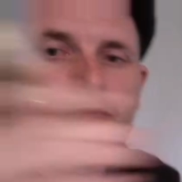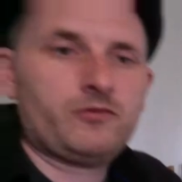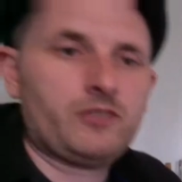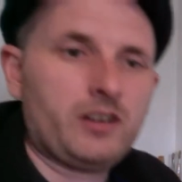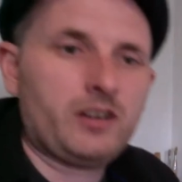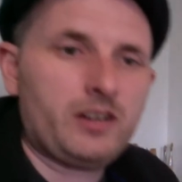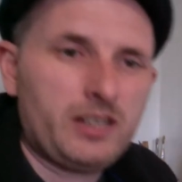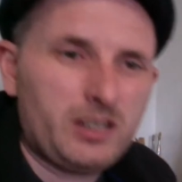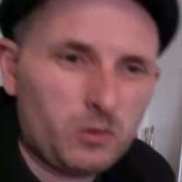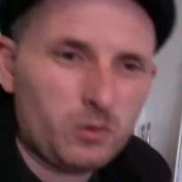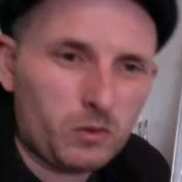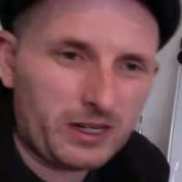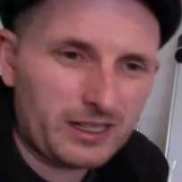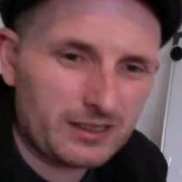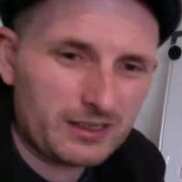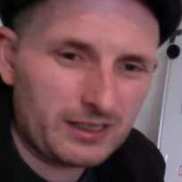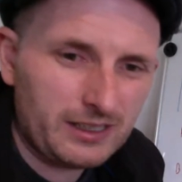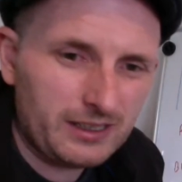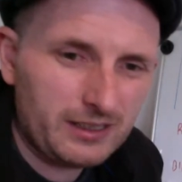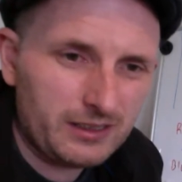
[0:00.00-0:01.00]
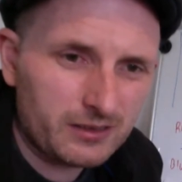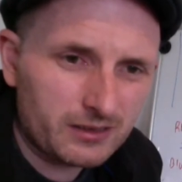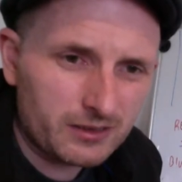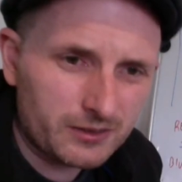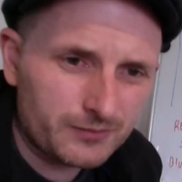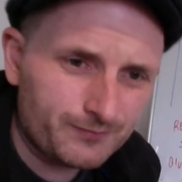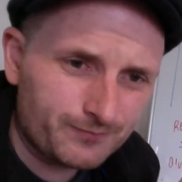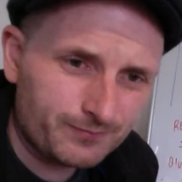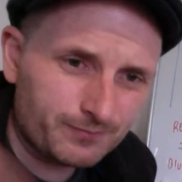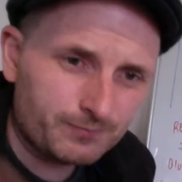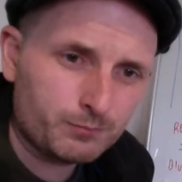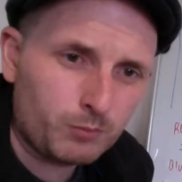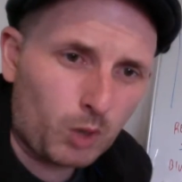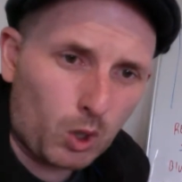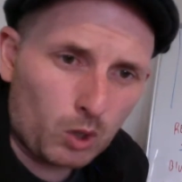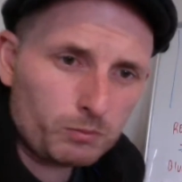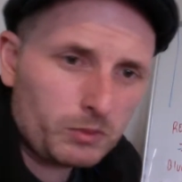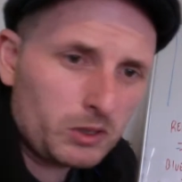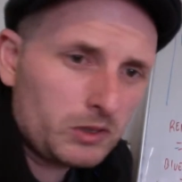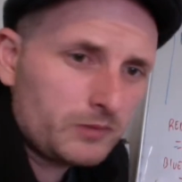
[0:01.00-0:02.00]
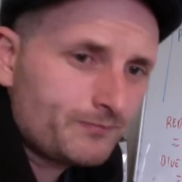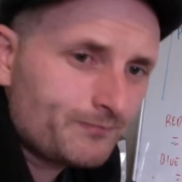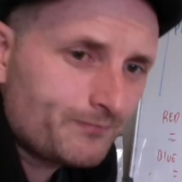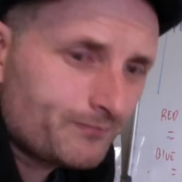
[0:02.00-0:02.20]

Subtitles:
Very quickly here, purple.